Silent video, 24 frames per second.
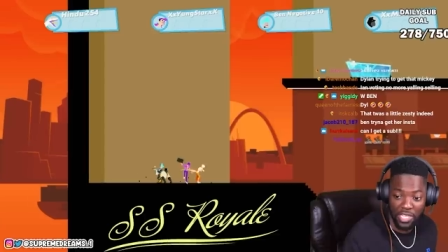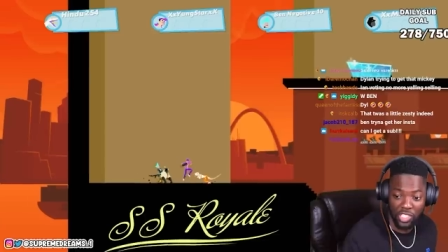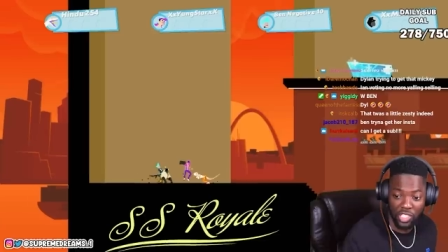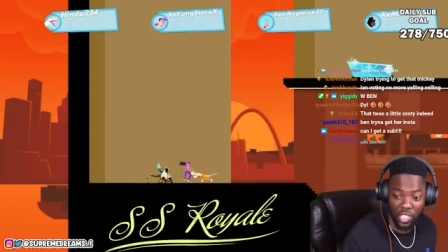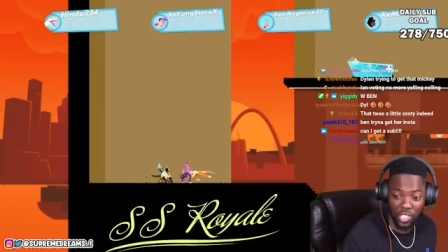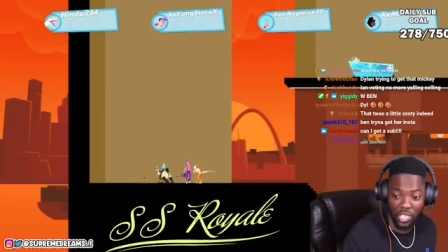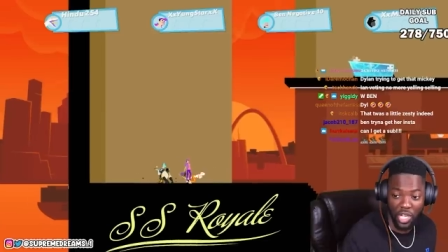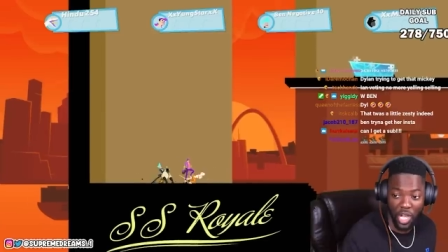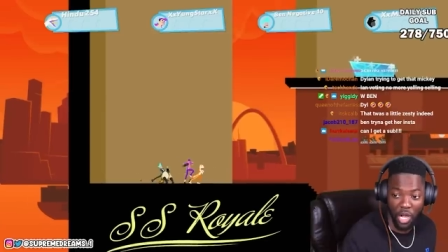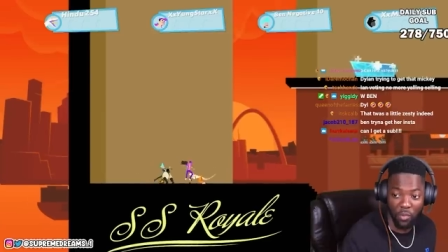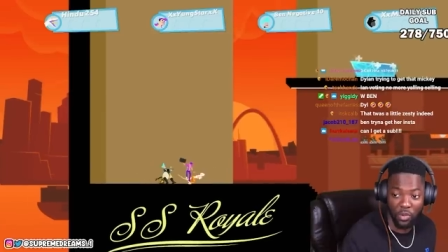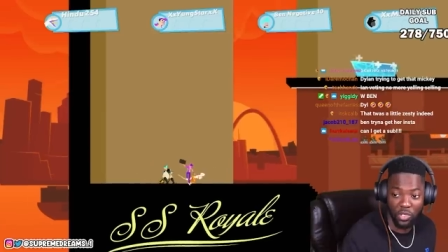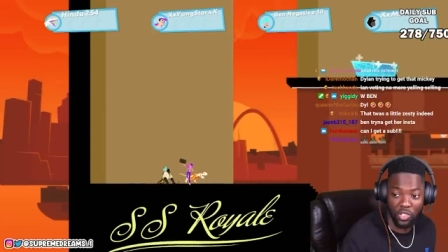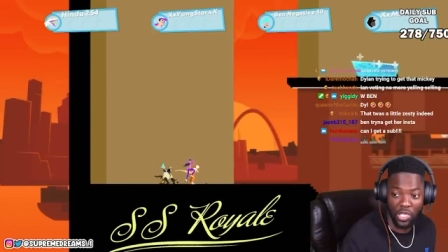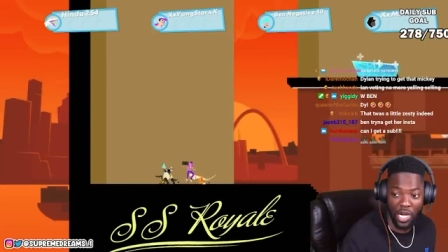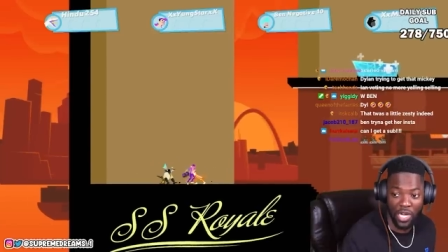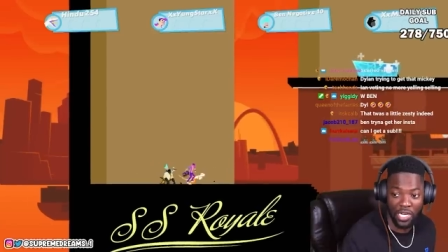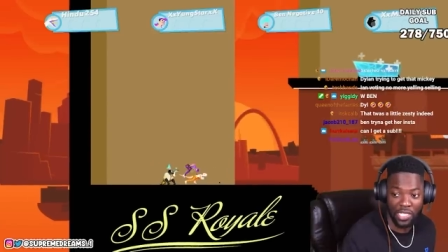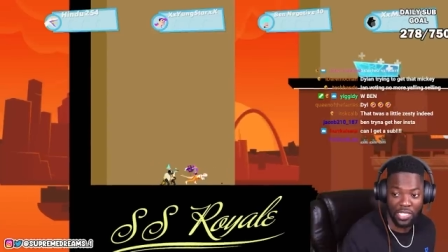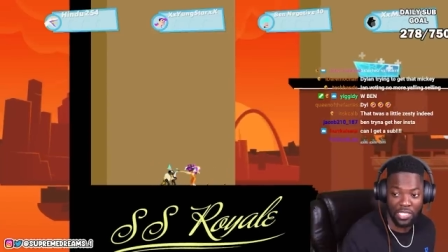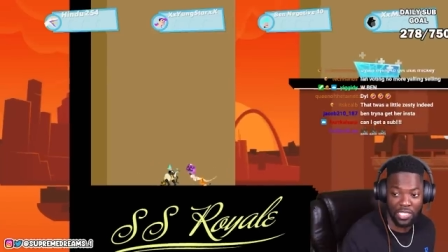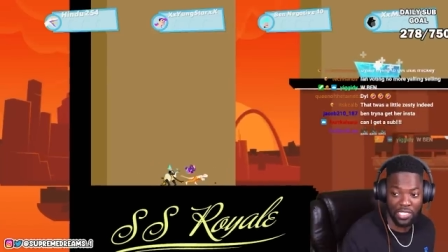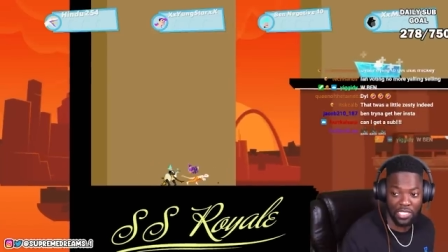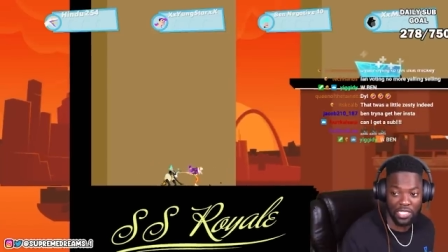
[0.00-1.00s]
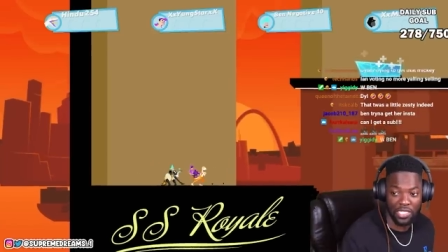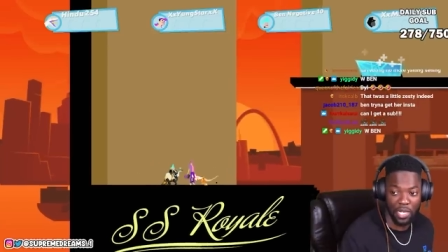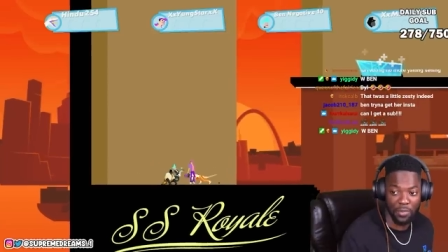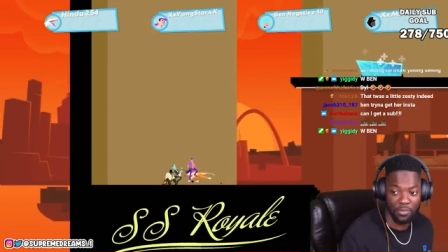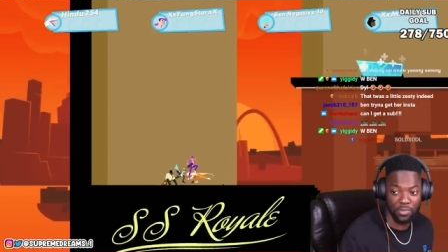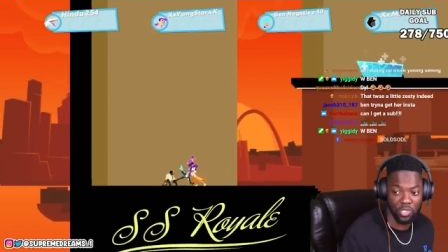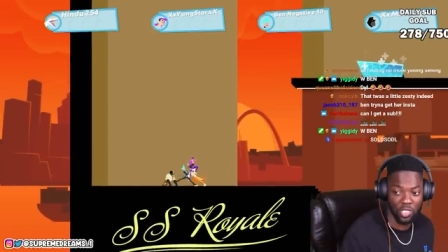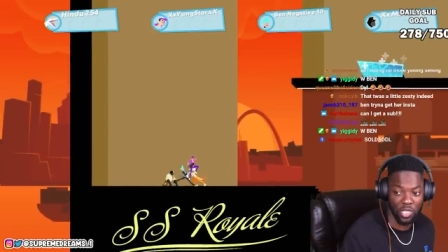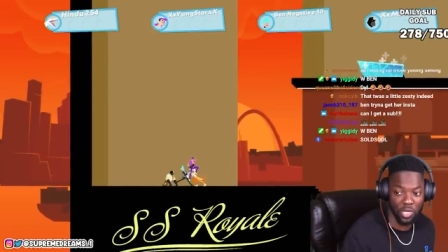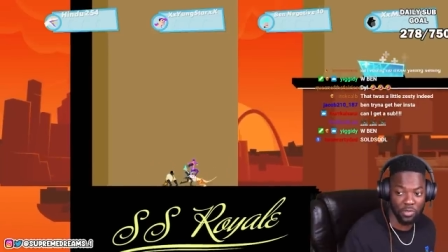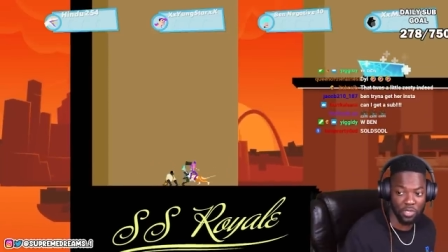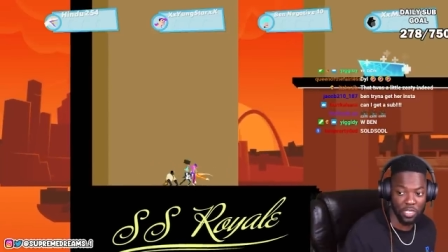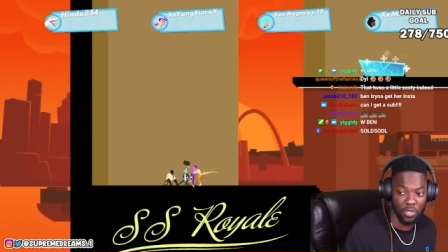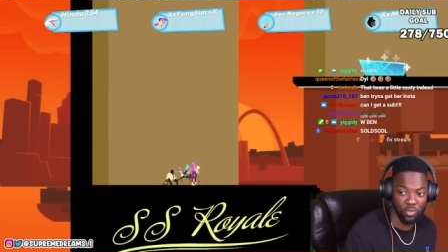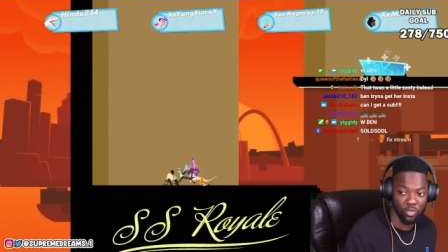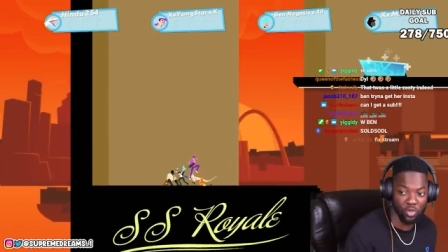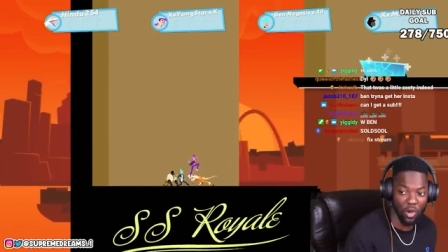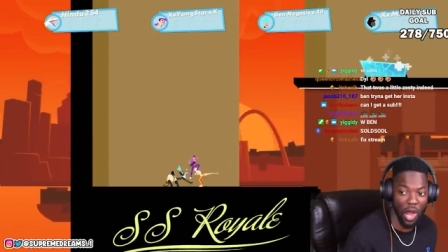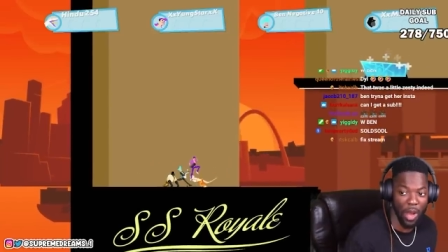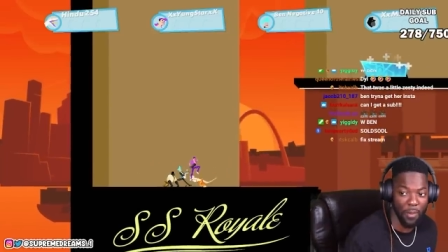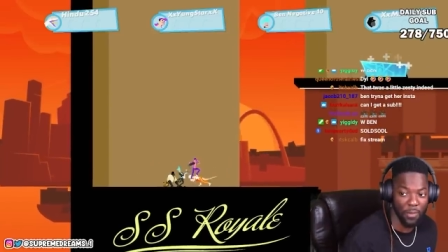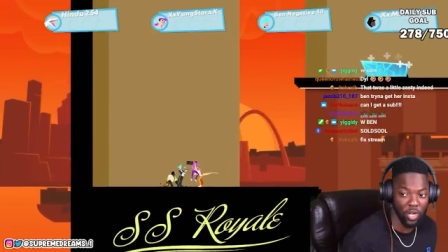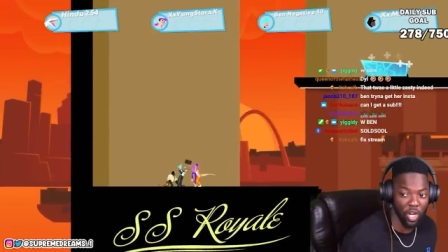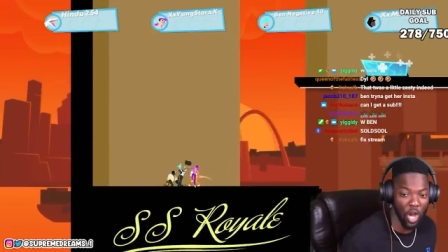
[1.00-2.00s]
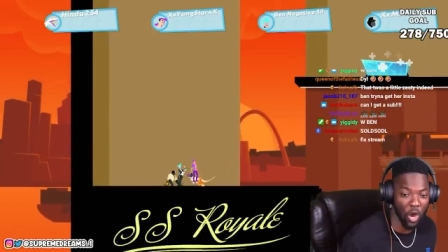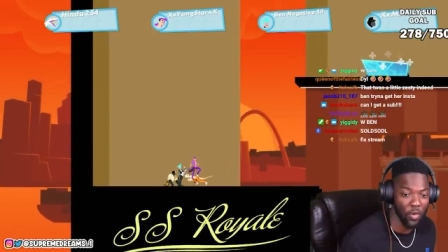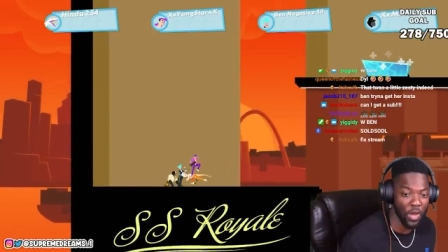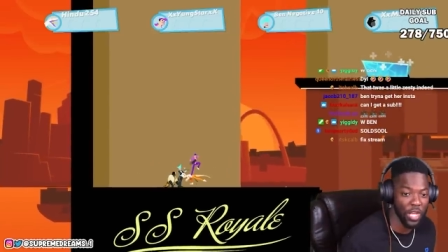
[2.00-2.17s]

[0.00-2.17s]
sure y'all. We're trying to get to the sub, sub subscriber goal.